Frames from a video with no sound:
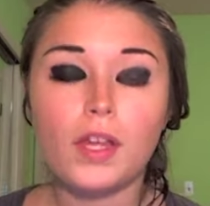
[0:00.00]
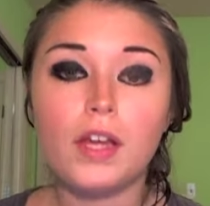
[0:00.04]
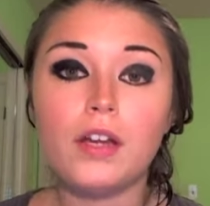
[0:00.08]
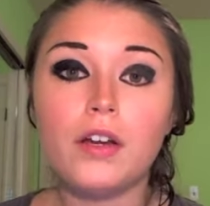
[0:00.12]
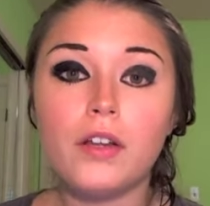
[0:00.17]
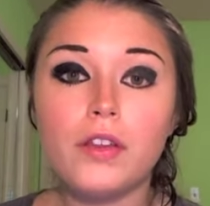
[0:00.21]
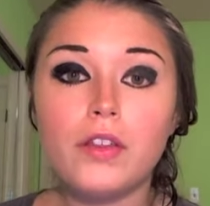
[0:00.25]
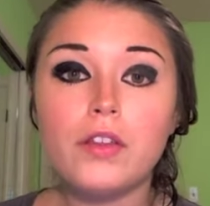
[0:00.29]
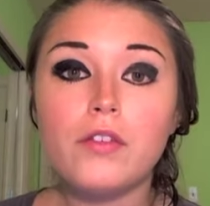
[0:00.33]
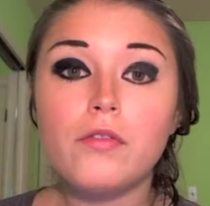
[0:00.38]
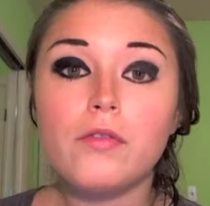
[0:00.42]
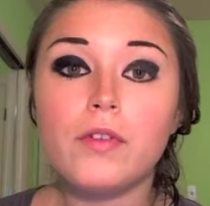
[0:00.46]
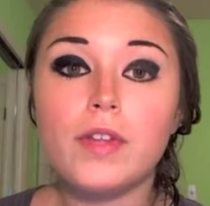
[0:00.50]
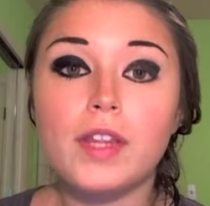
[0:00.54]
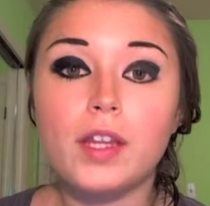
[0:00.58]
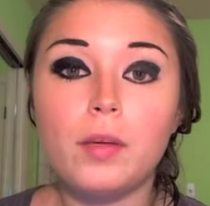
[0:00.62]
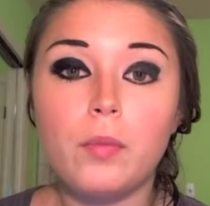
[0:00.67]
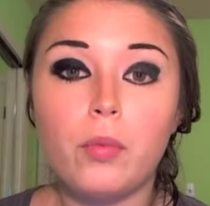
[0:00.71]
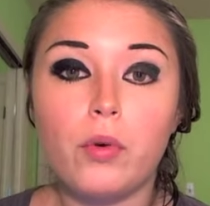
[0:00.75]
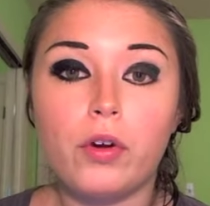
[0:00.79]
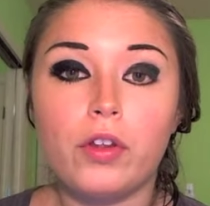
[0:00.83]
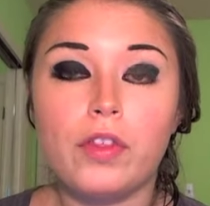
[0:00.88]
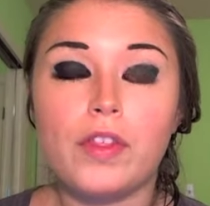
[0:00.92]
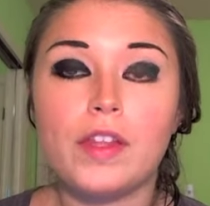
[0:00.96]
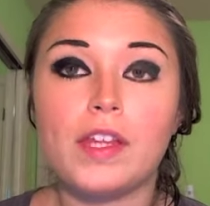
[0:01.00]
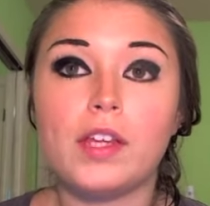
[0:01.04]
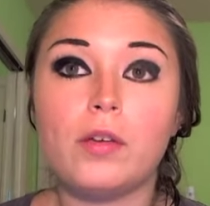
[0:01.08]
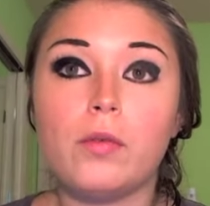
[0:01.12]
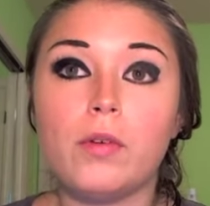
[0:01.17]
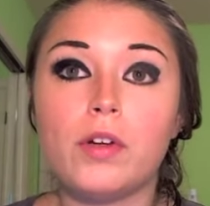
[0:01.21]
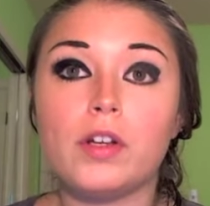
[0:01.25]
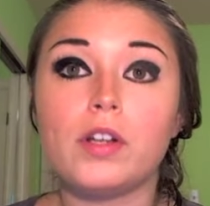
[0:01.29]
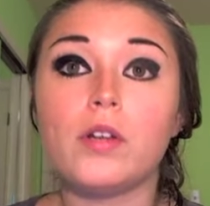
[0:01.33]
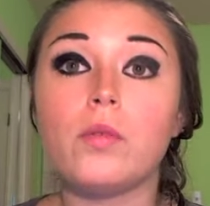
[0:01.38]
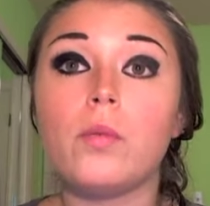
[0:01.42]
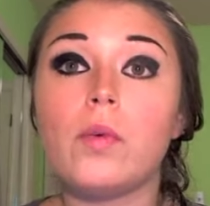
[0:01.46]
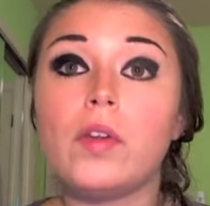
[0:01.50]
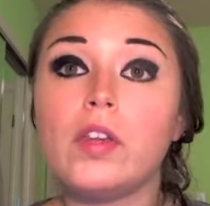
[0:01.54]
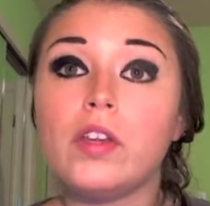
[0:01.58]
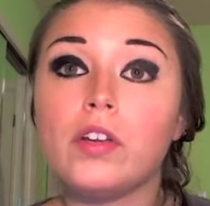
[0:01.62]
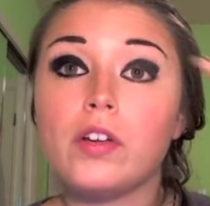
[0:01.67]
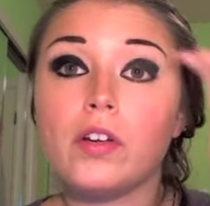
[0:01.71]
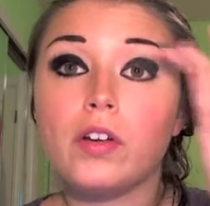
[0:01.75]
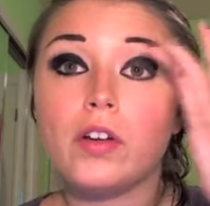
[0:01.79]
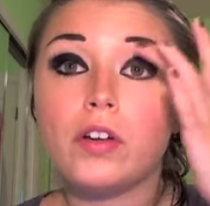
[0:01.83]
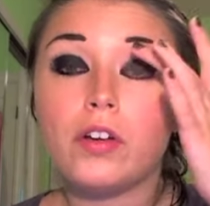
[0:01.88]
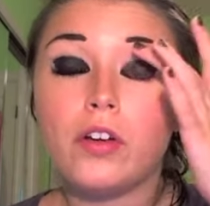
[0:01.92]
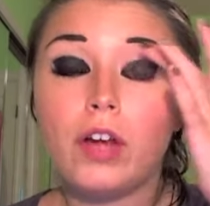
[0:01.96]
Another really important thing you want to know when
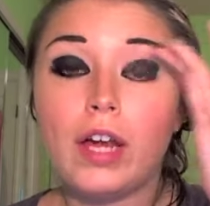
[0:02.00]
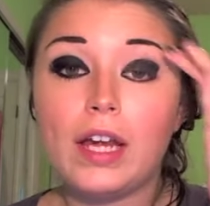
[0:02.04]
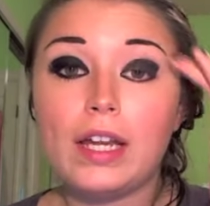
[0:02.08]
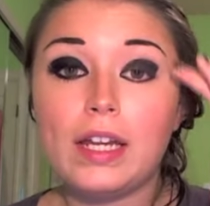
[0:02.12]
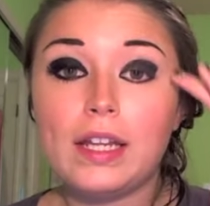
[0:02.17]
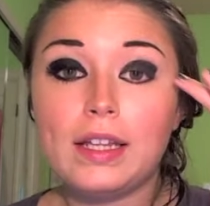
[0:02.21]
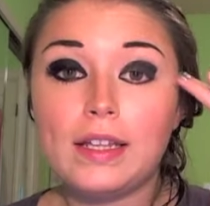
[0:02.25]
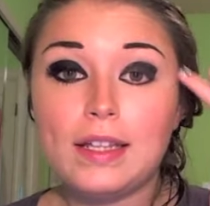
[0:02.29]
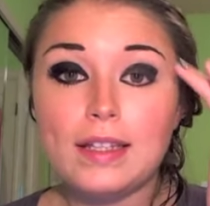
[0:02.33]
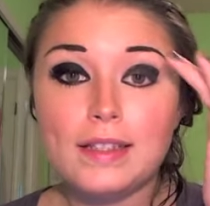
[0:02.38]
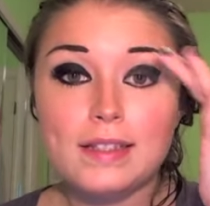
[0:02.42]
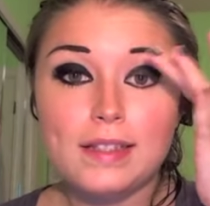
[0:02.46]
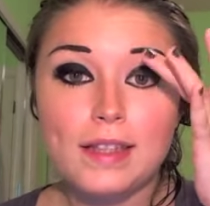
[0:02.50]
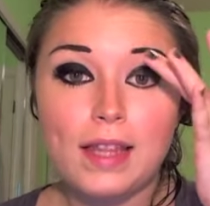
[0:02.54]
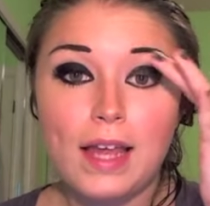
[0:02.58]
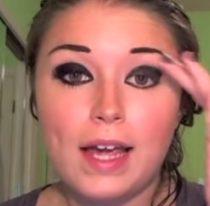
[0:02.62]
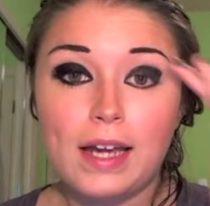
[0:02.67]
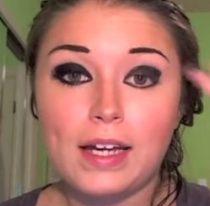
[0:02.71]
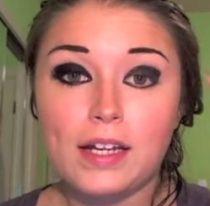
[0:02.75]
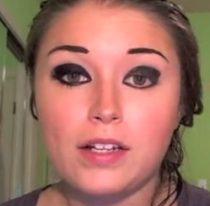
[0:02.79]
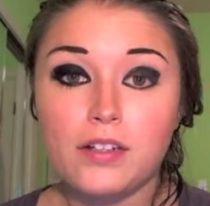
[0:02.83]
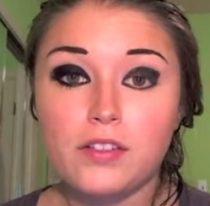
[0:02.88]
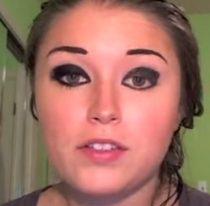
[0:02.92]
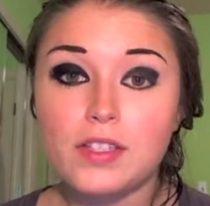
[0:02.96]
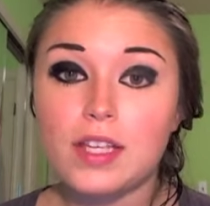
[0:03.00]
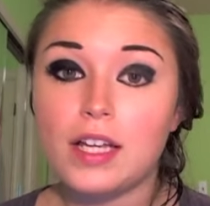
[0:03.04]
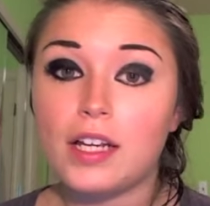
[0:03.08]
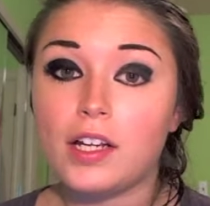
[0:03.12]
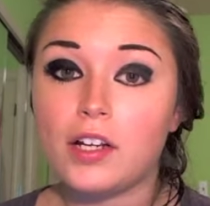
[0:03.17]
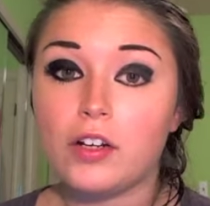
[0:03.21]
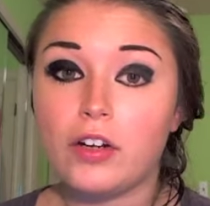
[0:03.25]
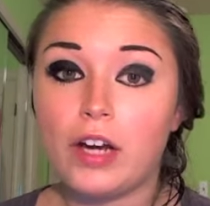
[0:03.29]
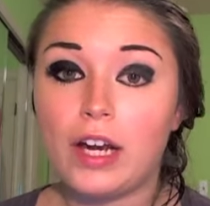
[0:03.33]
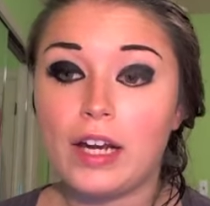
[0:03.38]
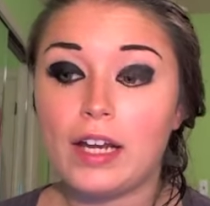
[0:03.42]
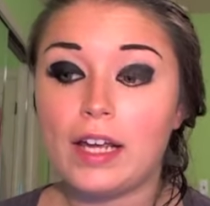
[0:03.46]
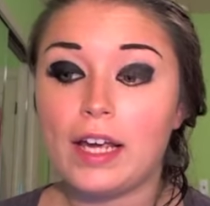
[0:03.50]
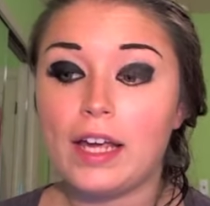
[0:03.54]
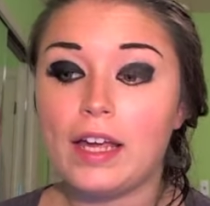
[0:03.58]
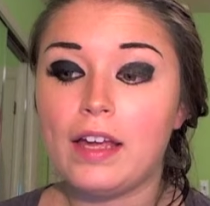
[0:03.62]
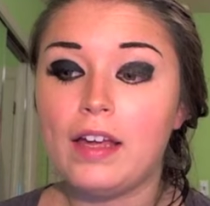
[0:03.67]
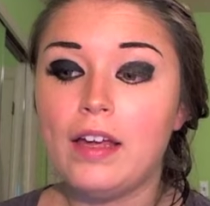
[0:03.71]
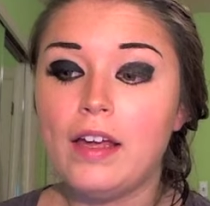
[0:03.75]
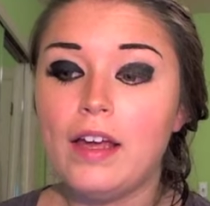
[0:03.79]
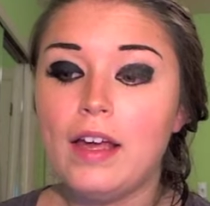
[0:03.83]
you're creating this line and just kind of creating it